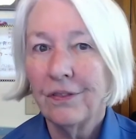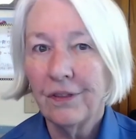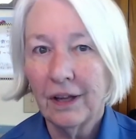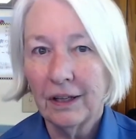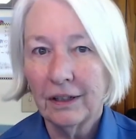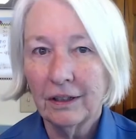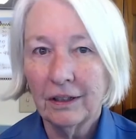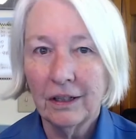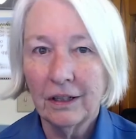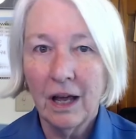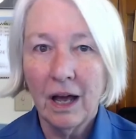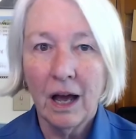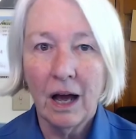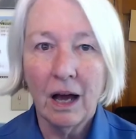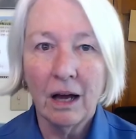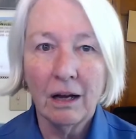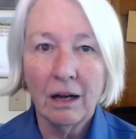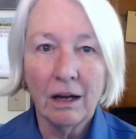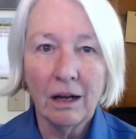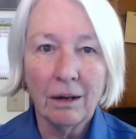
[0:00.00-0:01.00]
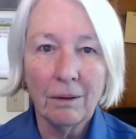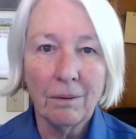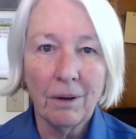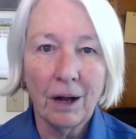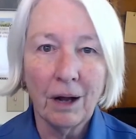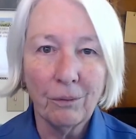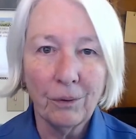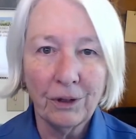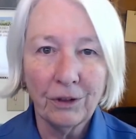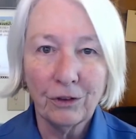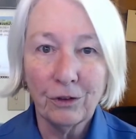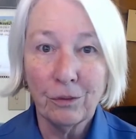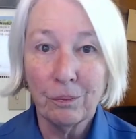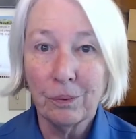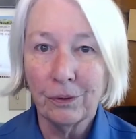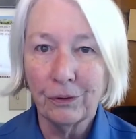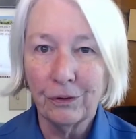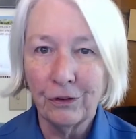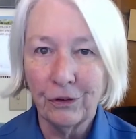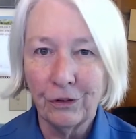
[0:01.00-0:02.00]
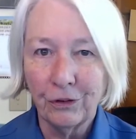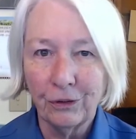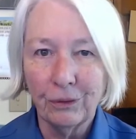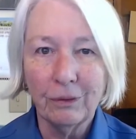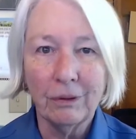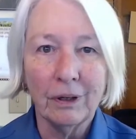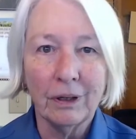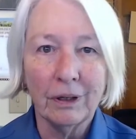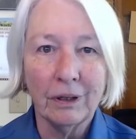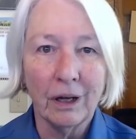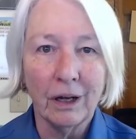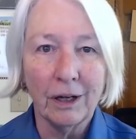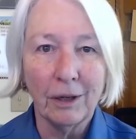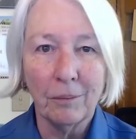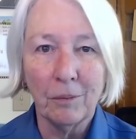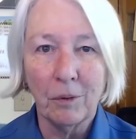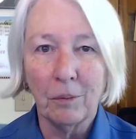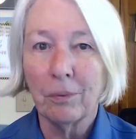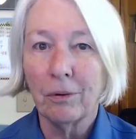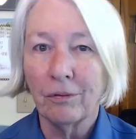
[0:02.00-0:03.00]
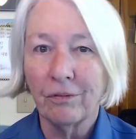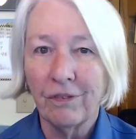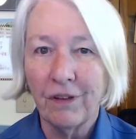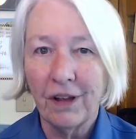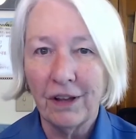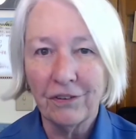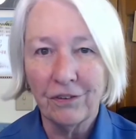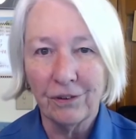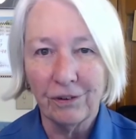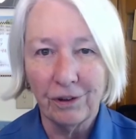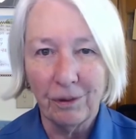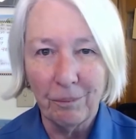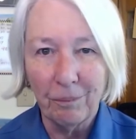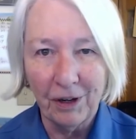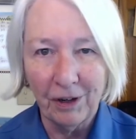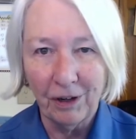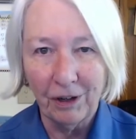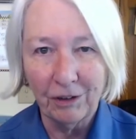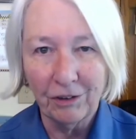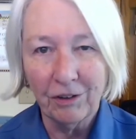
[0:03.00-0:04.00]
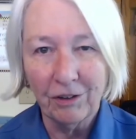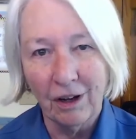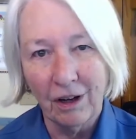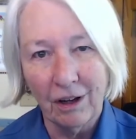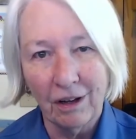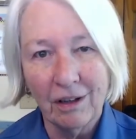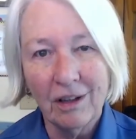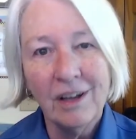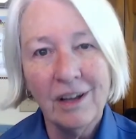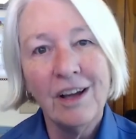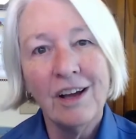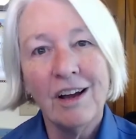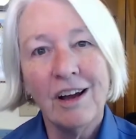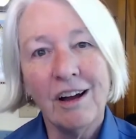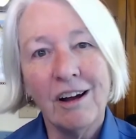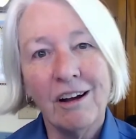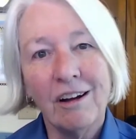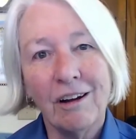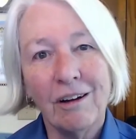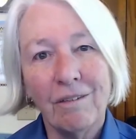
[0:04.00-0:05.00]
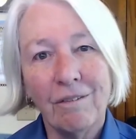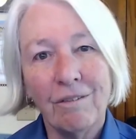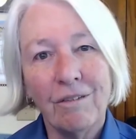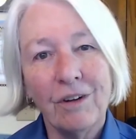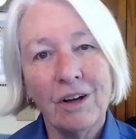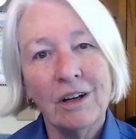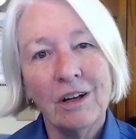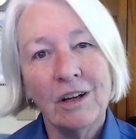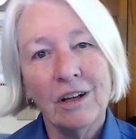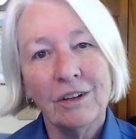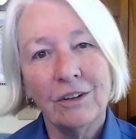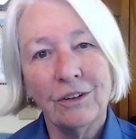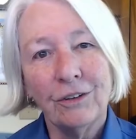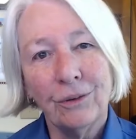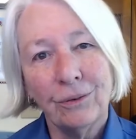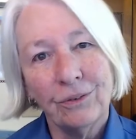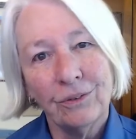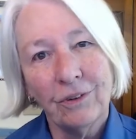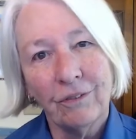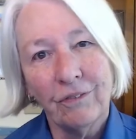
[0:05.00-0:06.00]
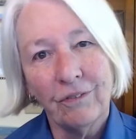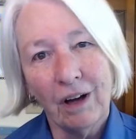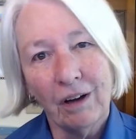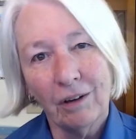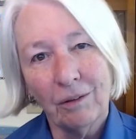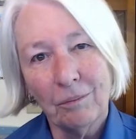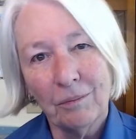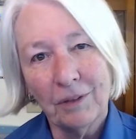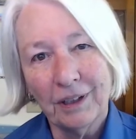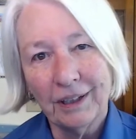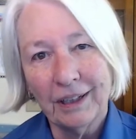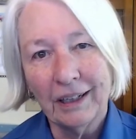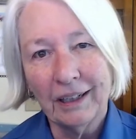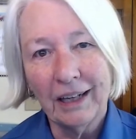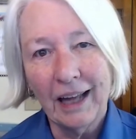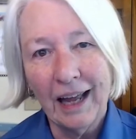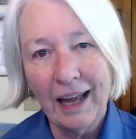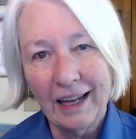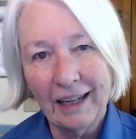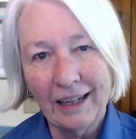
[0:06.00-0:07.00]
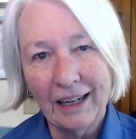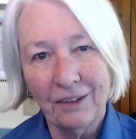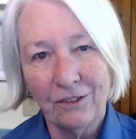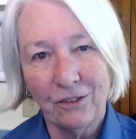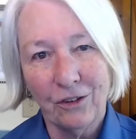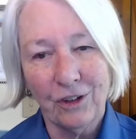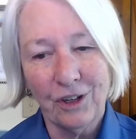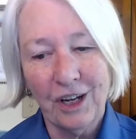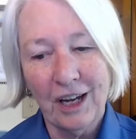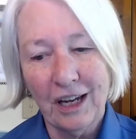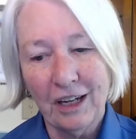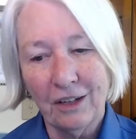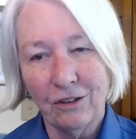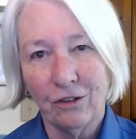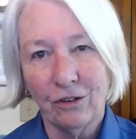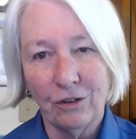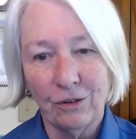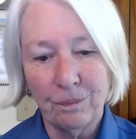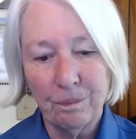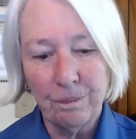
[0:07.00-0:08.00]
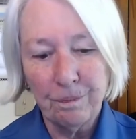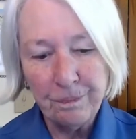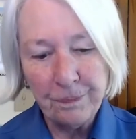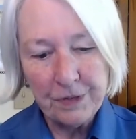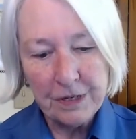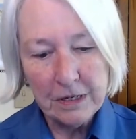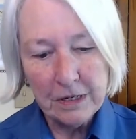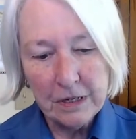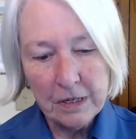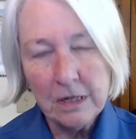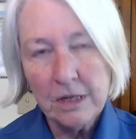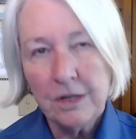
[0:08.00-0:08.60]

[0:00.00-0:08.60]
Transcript: Then I went to Purdue, and I am a professor emerita of youth development and ag education.